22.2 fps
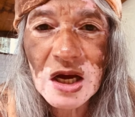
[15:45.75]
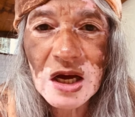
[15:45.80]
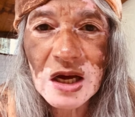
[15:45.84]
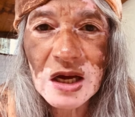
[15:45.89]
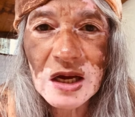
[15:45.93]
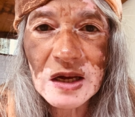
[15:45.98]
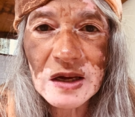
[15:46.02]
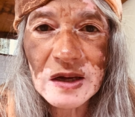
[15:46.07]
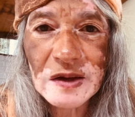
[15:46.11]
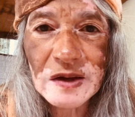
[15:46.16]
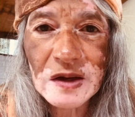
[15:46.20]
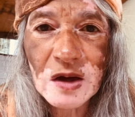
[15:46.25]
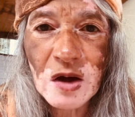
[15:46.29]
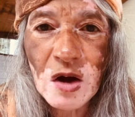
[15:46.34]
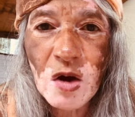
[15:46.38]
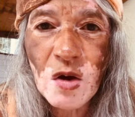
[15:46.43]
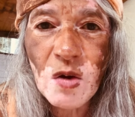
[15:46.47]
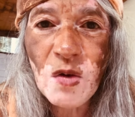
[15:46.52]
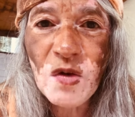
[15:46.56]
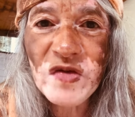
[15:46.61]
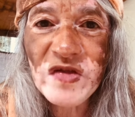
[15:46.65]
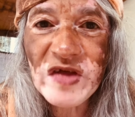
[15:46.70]
uh,
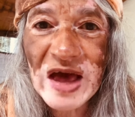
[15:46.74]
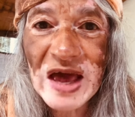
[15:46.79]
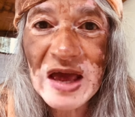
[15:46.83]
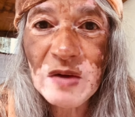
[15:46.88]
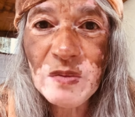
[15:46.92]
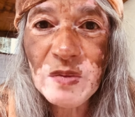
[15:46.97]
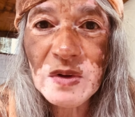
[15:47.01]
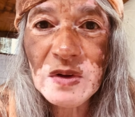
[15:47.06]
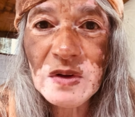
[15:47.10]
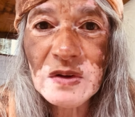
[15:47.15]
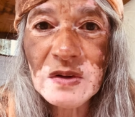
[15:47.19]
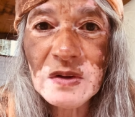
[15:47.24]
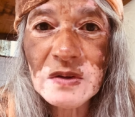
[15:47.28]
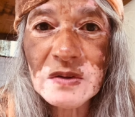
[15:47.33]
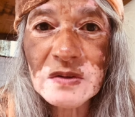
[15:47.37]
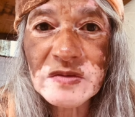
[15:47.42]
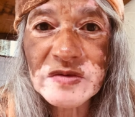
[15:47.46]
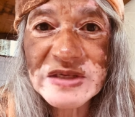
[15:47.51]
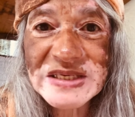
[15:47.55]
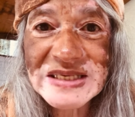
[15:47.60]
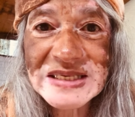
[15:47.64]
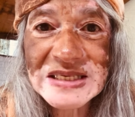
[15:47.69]
or they will
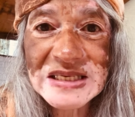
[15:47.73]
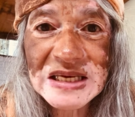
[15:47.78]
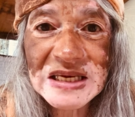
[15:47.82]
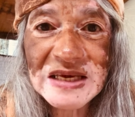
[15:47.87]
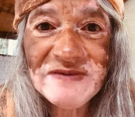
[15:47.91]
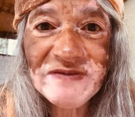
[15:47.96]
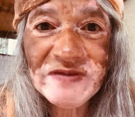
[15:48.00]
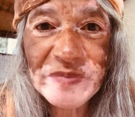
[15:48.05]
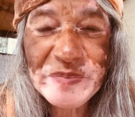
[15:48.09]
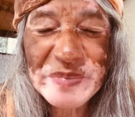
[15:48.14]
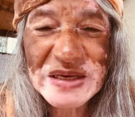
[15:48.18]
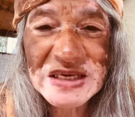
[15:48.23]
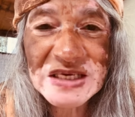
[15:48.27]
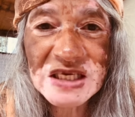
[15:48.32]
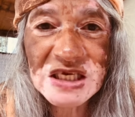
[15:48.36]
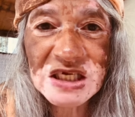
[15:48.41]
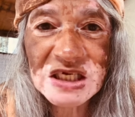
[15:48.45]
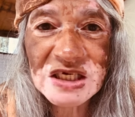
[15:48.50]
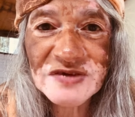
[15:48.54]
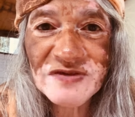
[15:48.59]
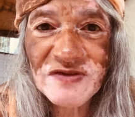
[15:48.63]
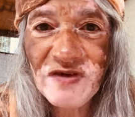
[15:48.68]
receive a
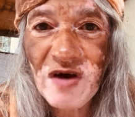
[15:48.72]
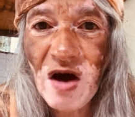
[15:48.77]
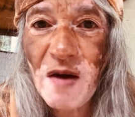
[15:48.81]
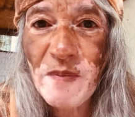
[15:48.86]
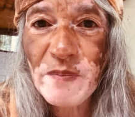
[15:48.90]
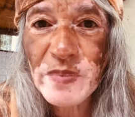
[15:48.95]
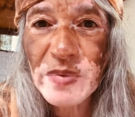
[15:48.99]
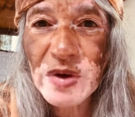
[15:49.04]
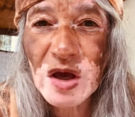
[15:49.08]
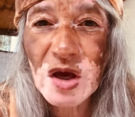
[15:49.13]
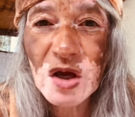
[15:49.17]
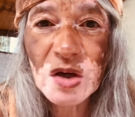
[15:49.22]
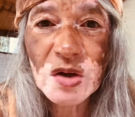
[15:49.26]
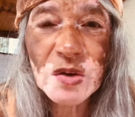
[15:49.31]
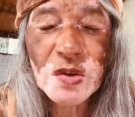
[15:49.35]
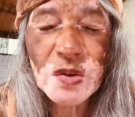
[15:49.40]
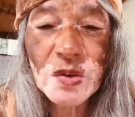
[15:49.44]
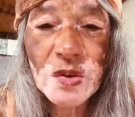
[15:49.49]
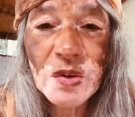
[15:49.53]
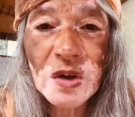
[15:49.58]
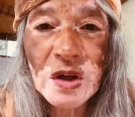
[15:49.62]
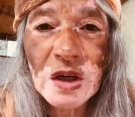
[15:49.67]
message from
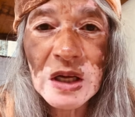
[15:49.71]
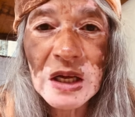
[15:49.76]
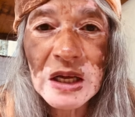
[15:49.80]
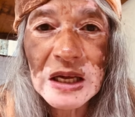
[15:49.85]
you.